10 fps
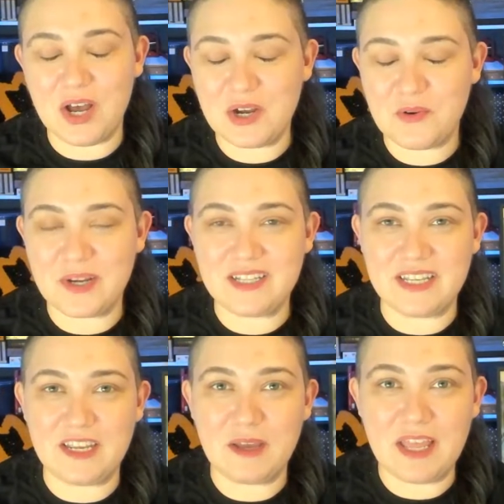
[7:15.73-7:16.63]

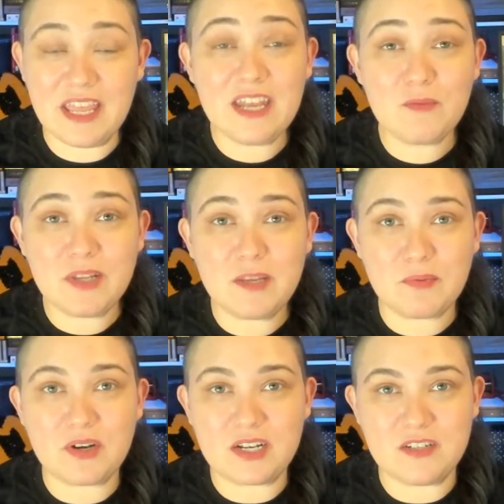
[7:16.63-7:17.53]
quickly in a really
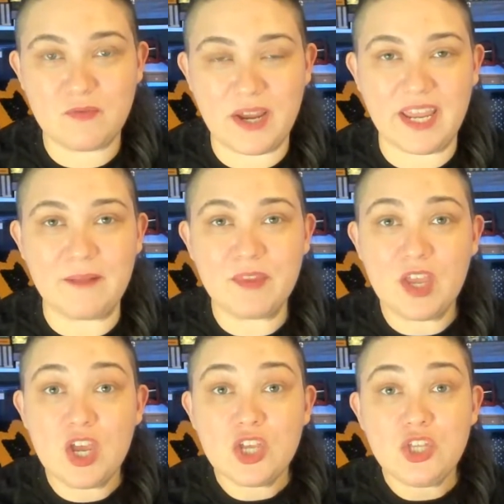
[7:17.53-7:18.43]
productive way.
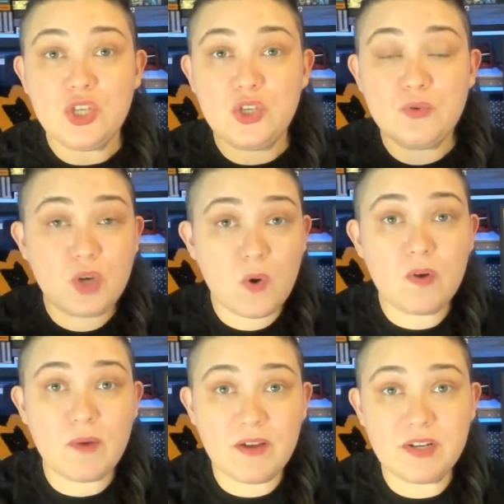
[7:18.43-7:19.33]
You go
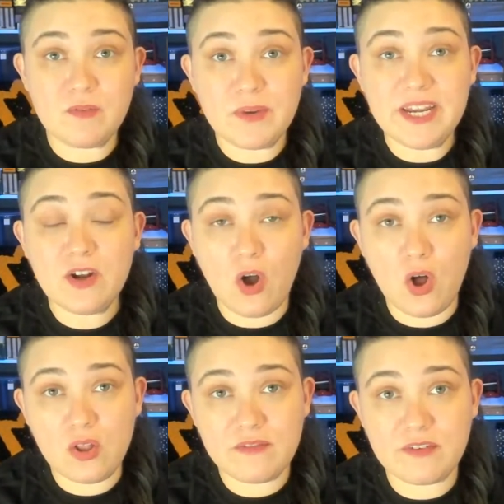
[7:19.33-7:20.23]
around and read
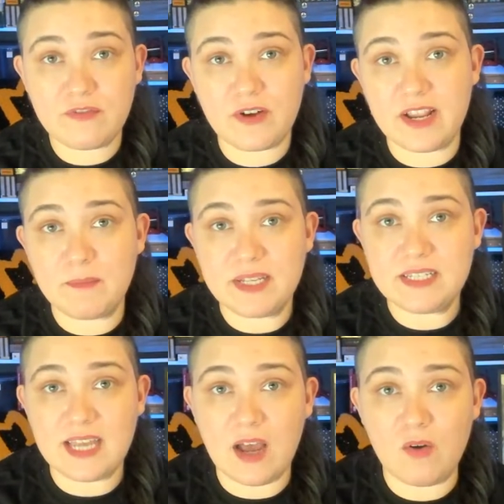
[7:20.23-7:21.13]
all of the
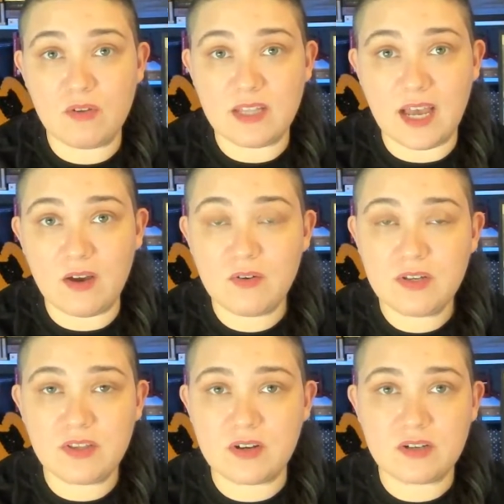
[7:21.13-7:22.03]
fragments out
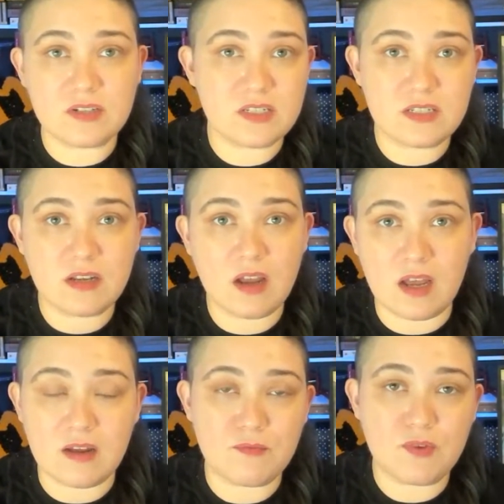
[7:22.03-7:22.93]
loud. There's
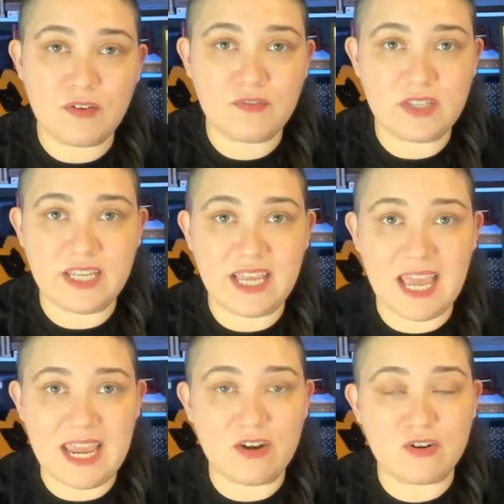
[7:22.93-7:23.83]
roughly
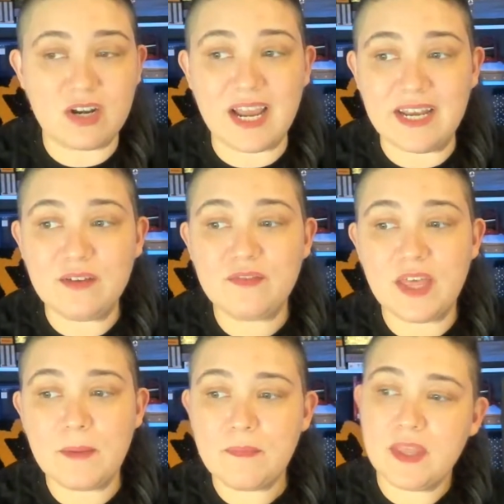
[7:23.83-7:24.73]
8 or 9 of
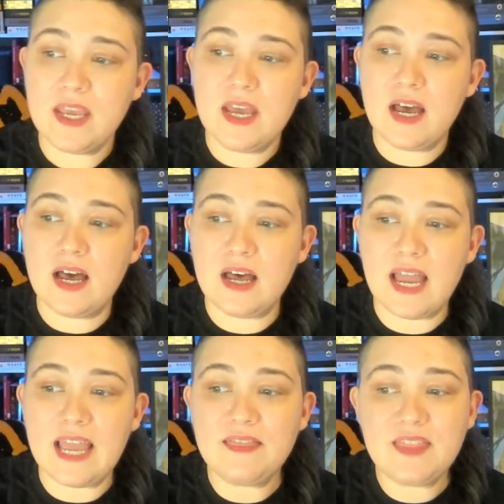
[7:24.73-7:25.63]
them.
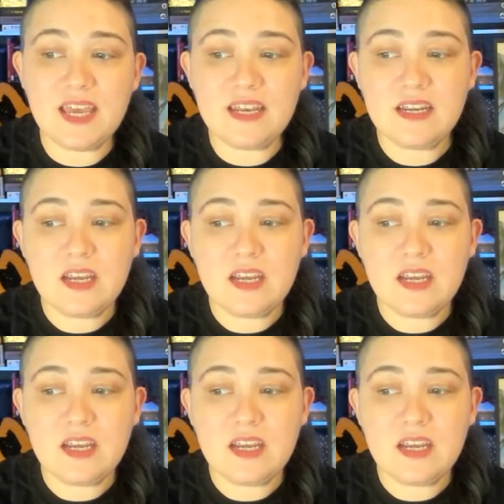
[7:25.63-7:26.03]
And then